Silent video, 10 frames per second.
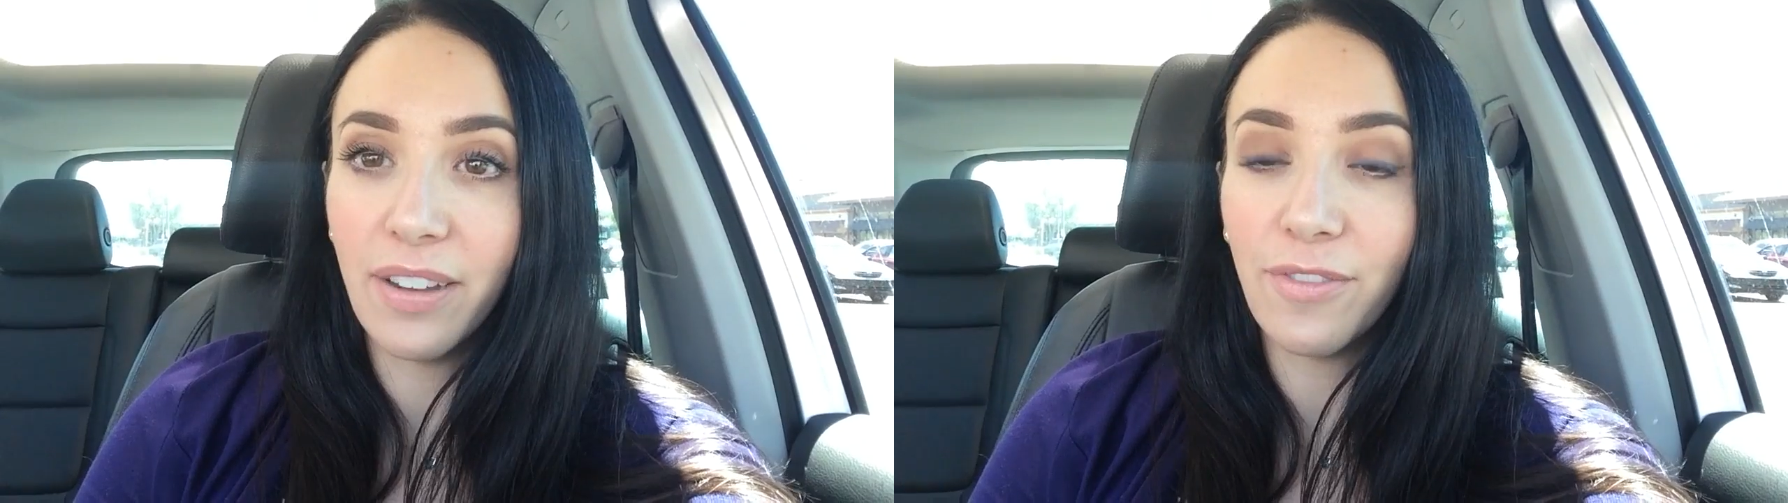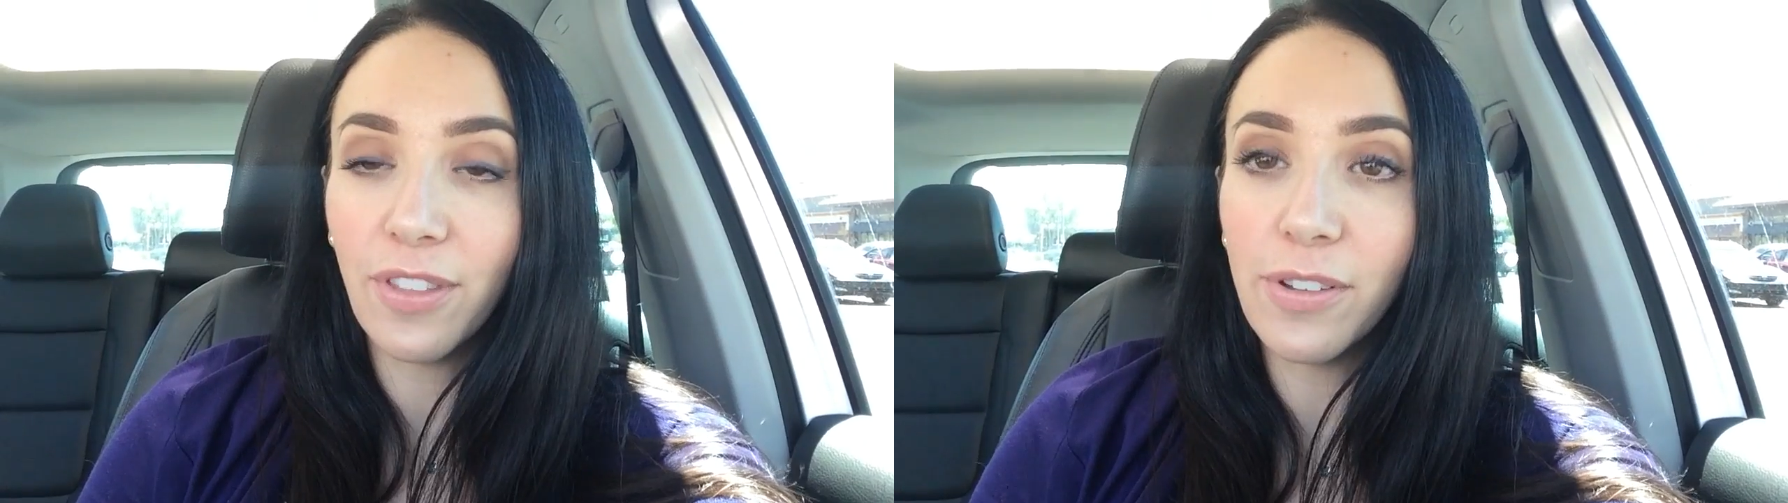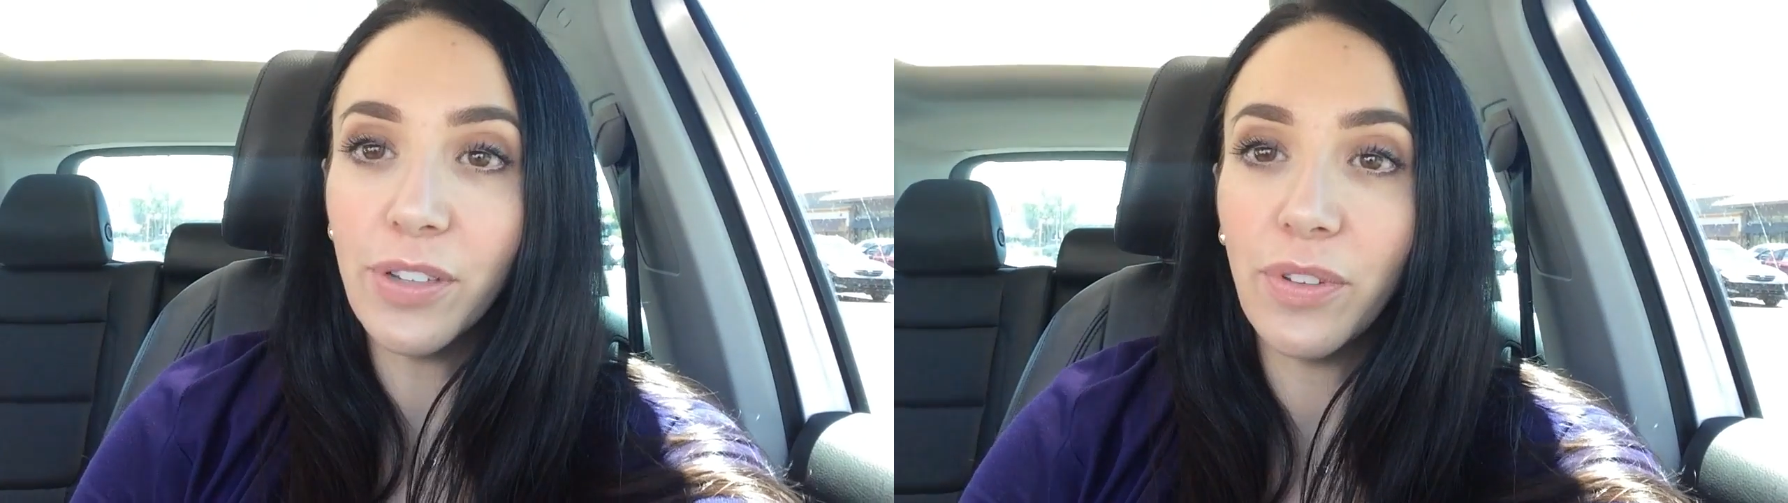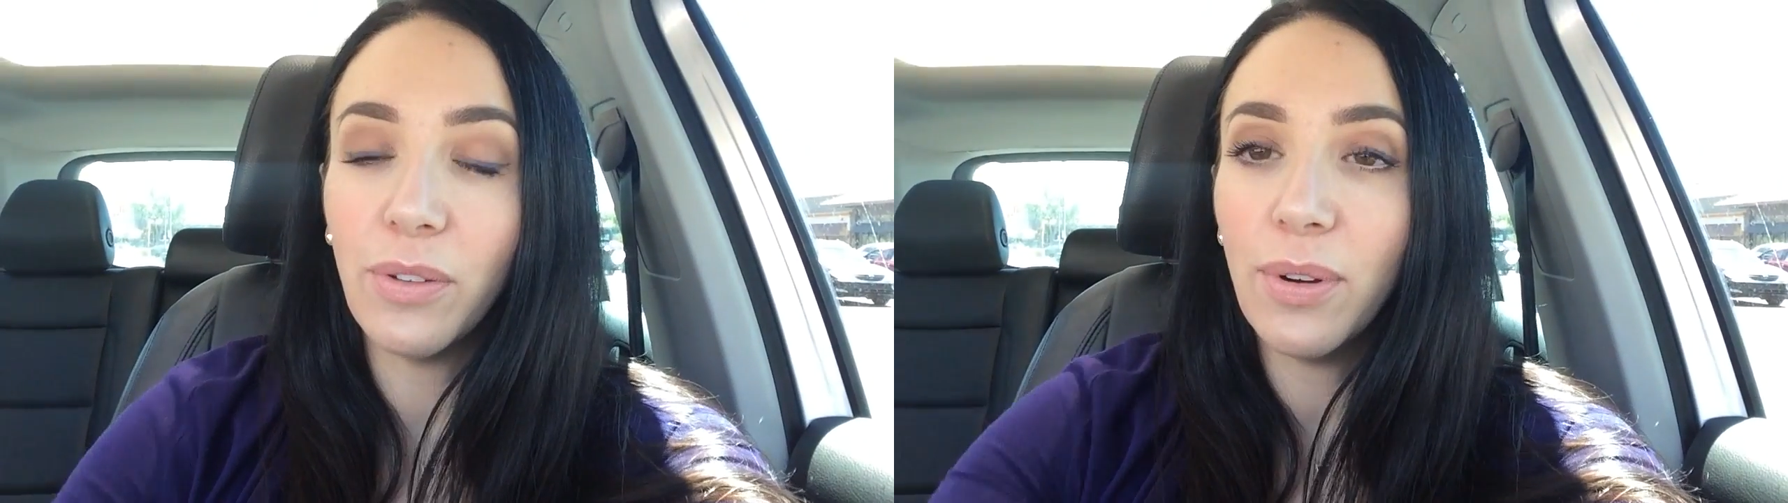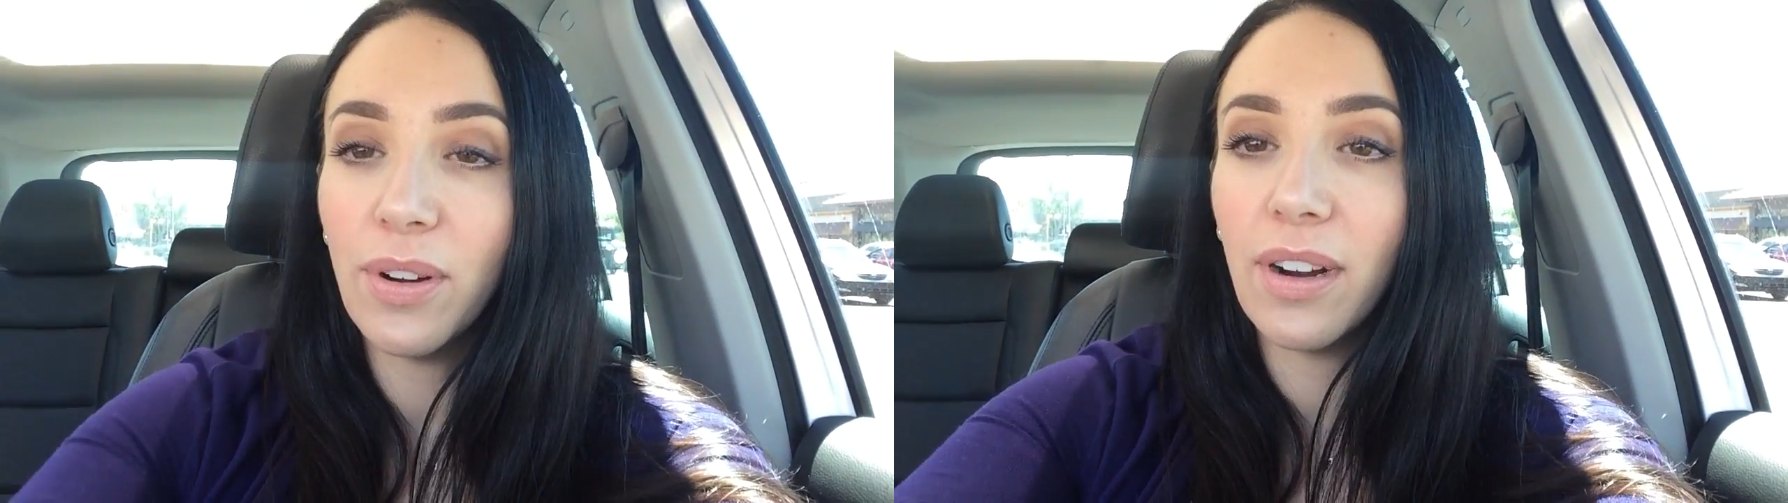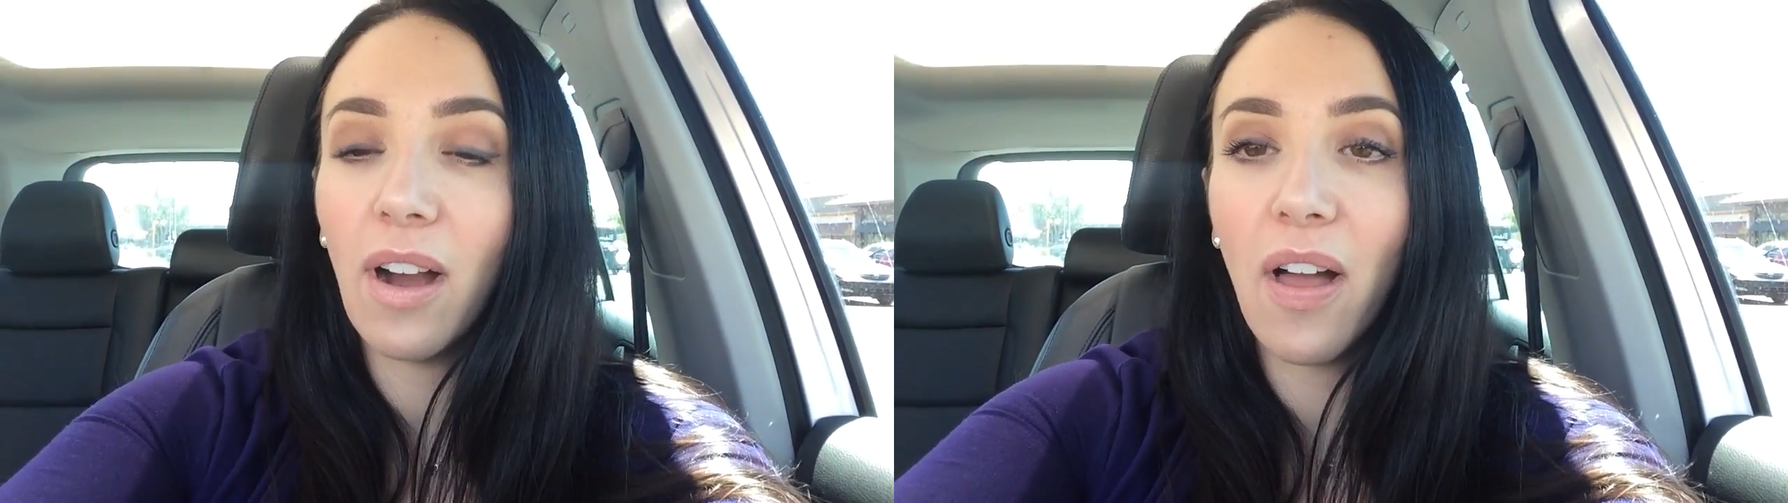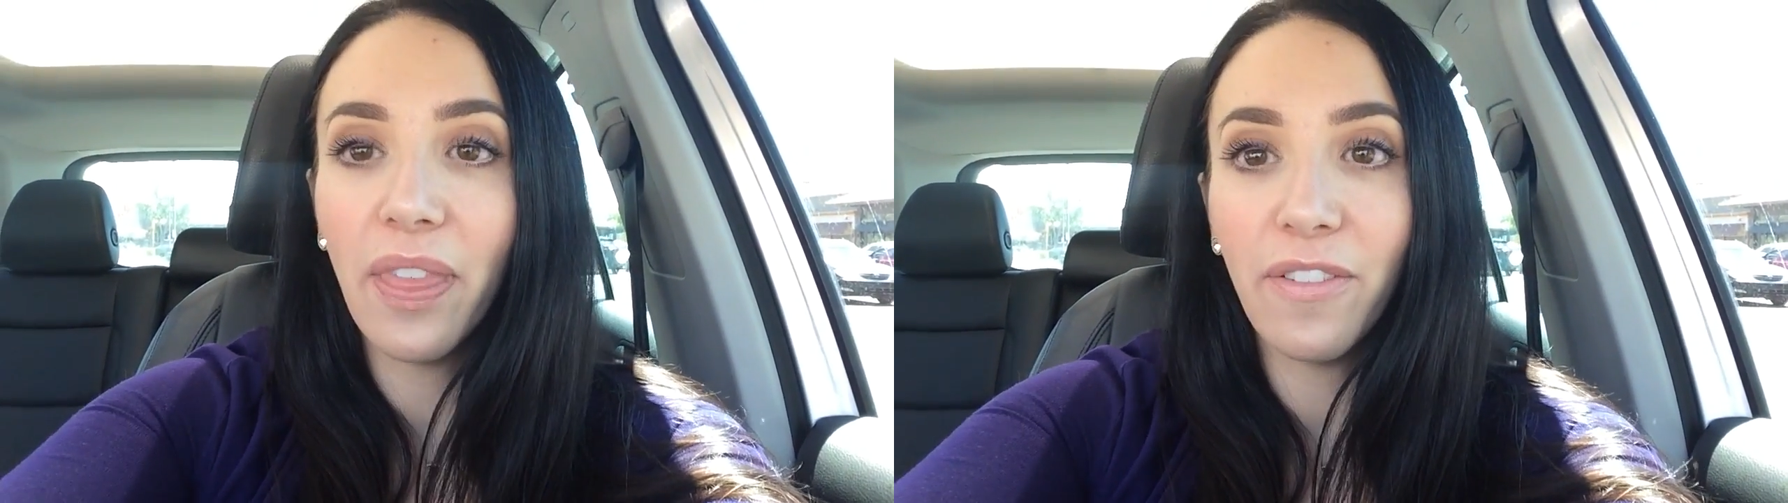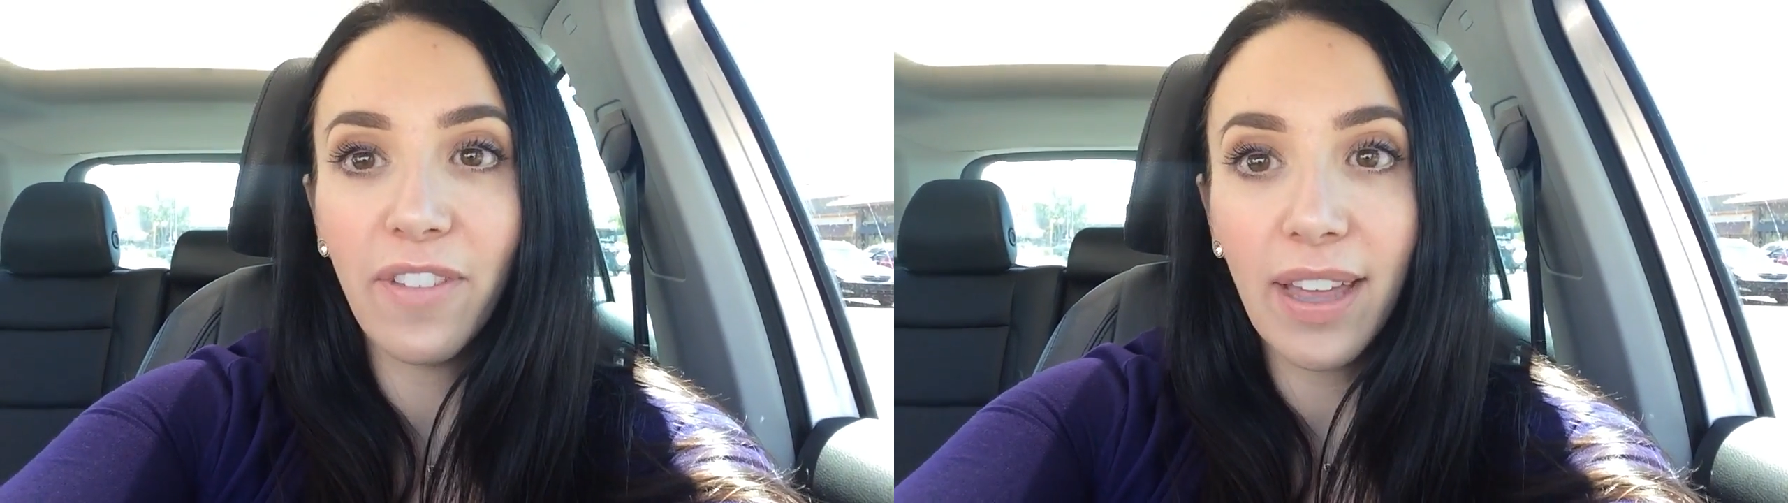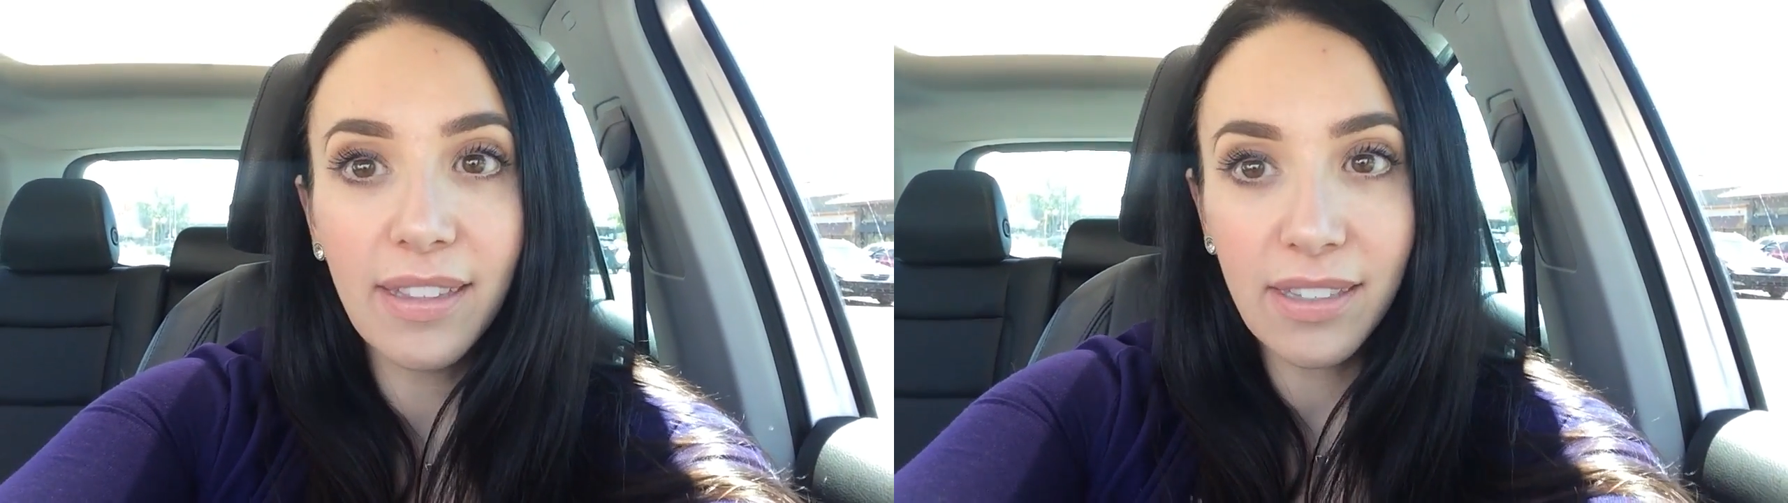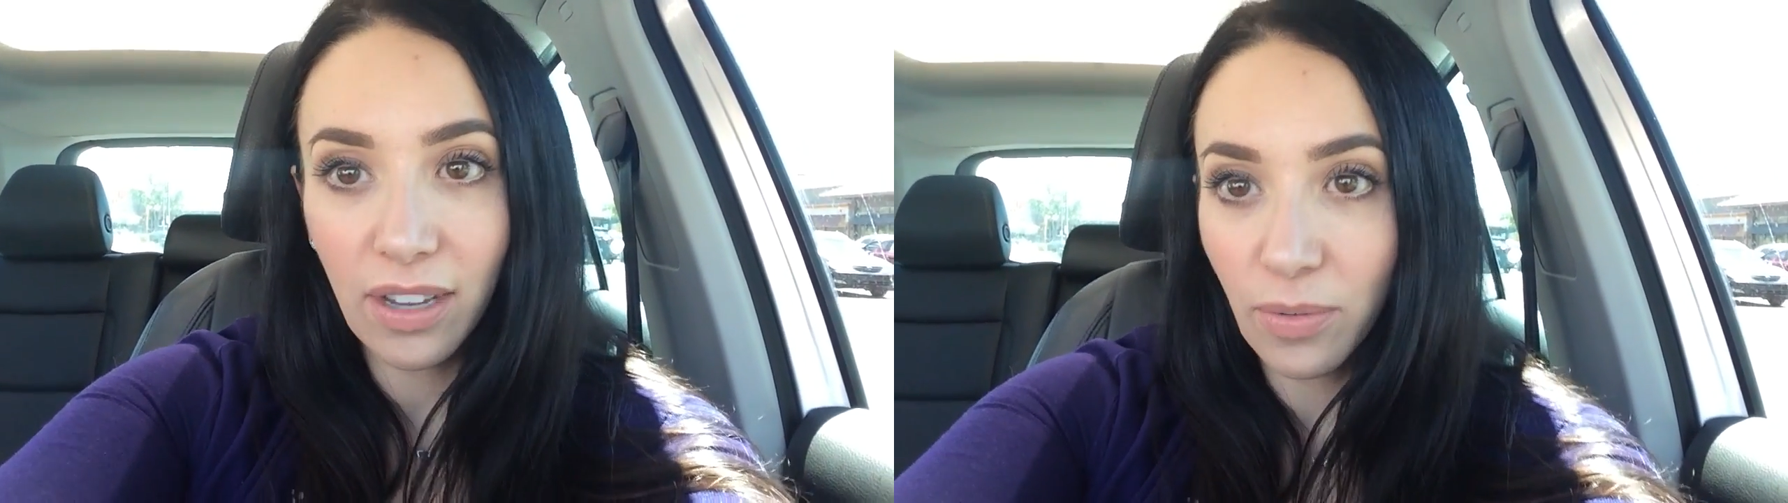And for those of you who are on the
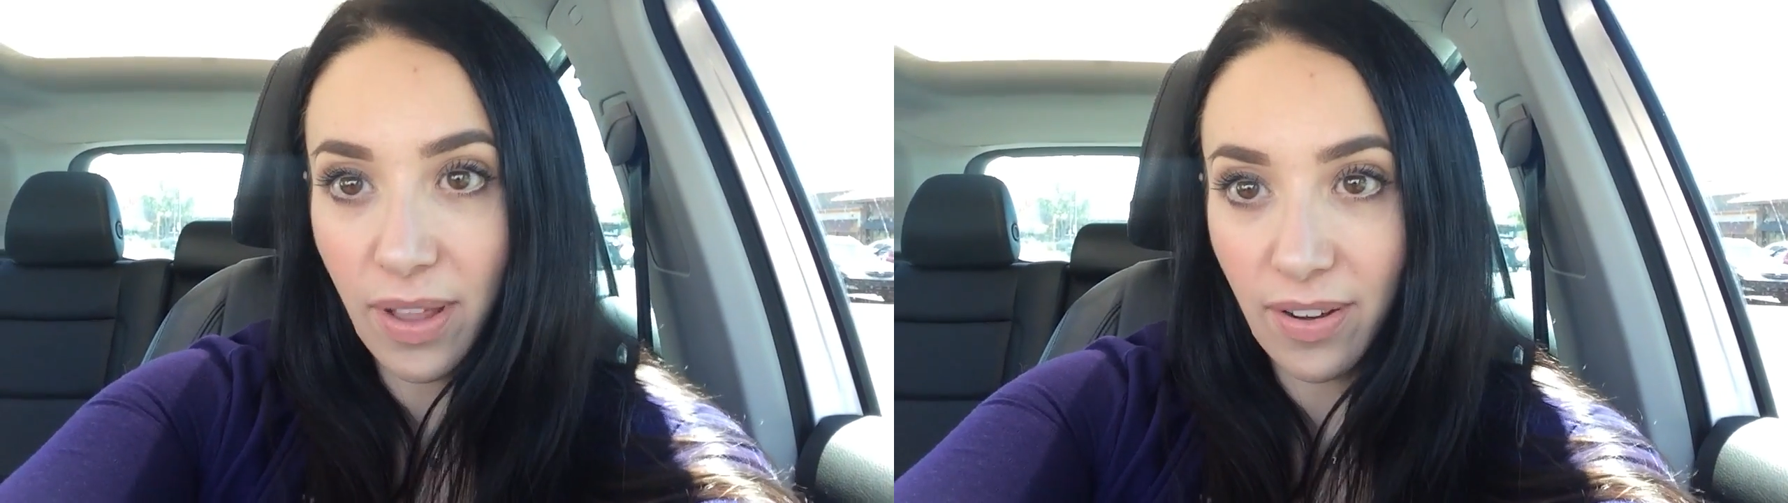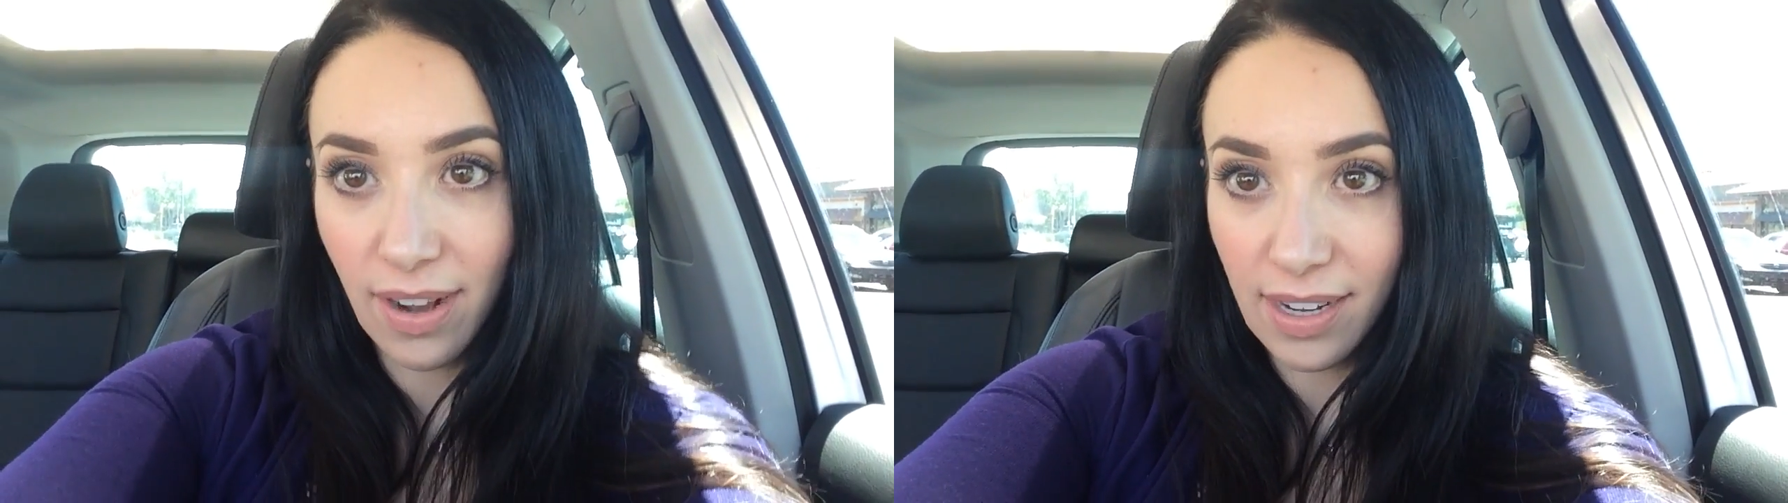fence on whether